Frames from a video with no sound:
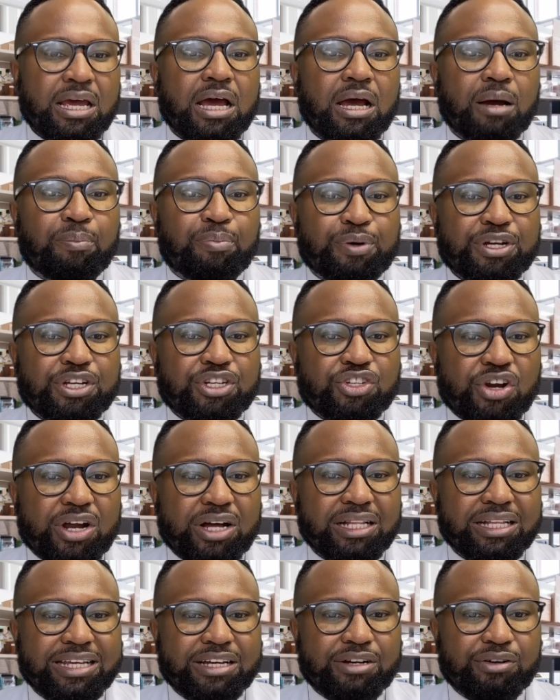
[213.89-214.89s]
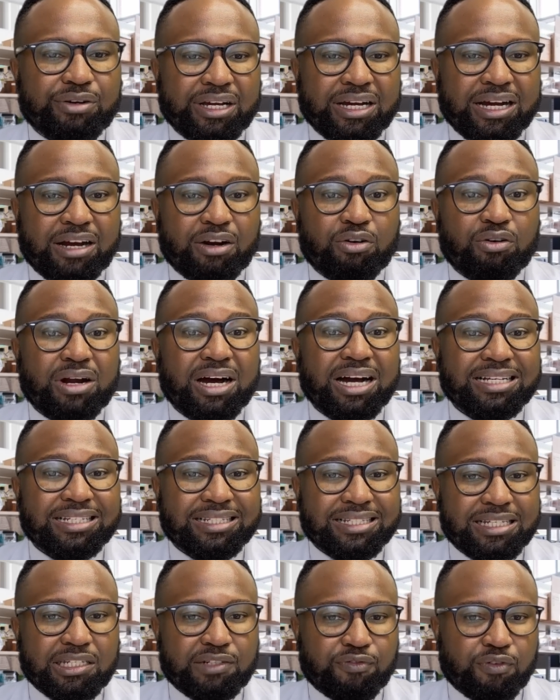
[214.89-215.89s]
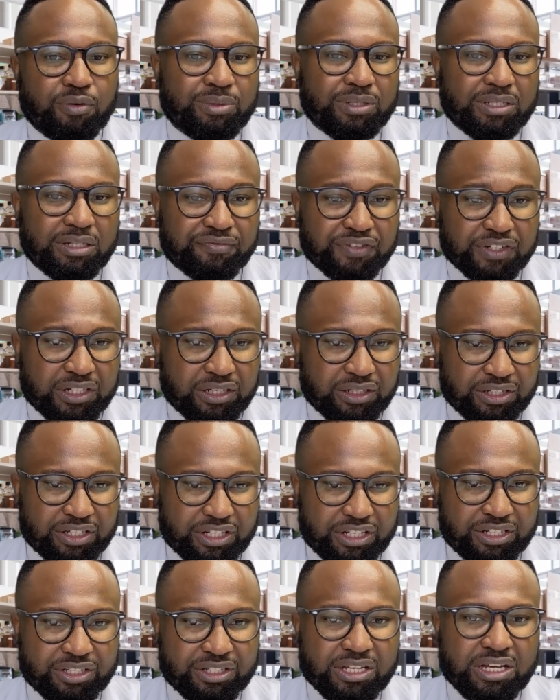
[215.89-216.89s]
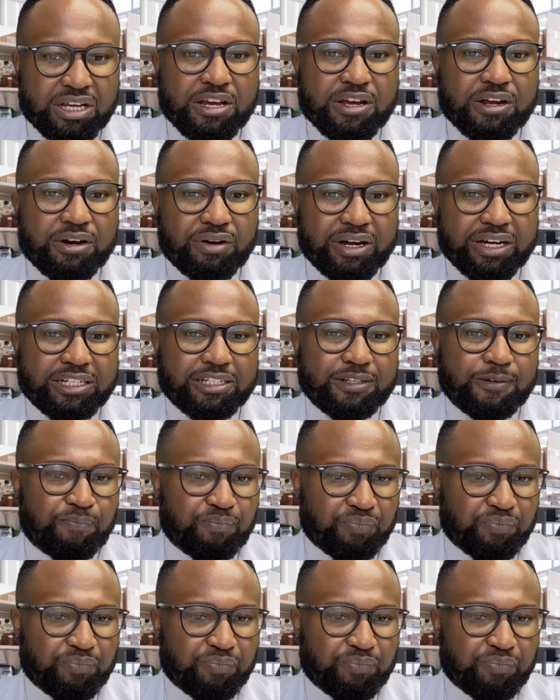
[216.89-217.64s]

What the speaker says: A pretrial hearing arises from difficulties, right,